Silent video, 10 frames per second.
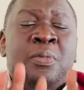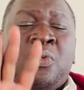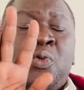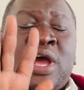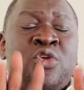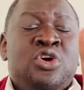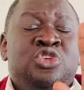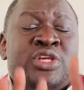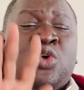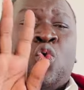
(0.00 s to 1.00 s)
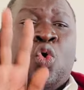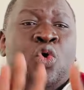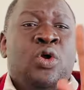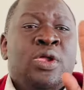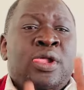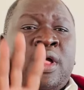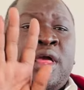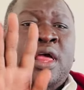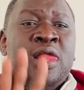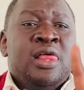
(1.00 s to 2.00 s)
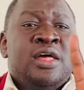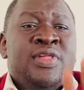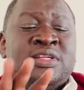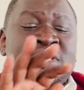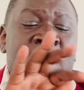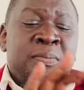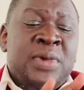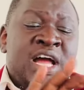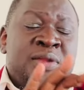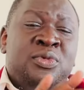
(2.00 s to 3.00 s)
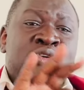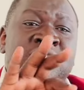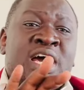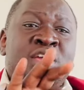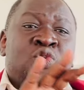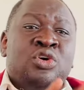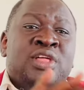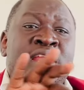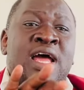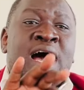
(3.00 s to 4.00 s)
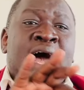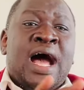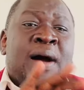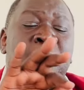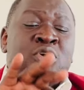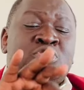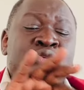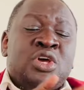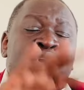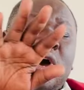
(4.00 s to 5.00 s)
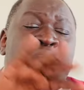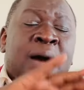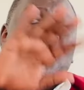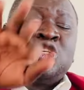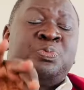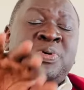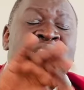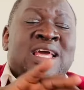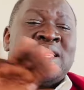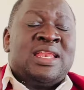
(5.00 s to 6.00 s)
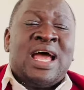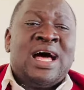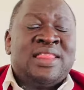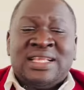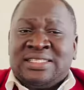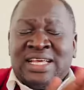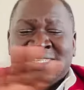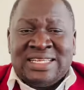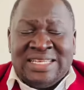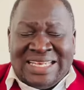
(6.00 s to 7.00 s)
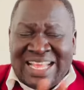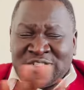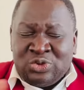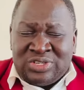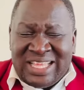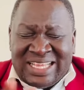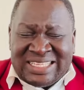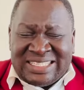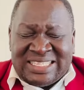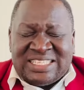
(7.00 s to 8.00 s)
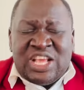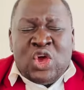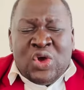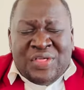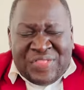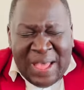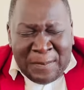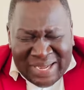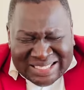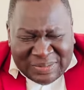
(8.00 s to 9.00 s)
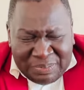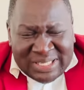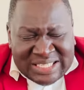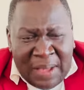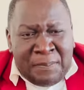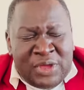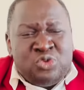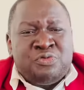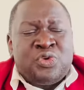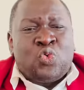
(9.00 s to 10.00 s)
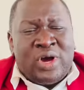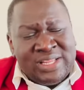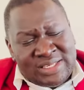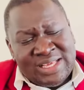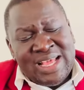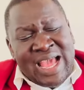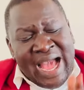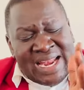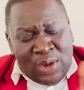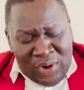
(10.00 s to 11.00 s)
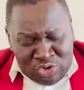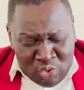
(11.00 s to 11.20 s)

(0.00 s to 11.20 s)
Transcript: we are not equal. That some animals are equal than are more superior than others. That does not exist. There must be some bit of equality. And I want to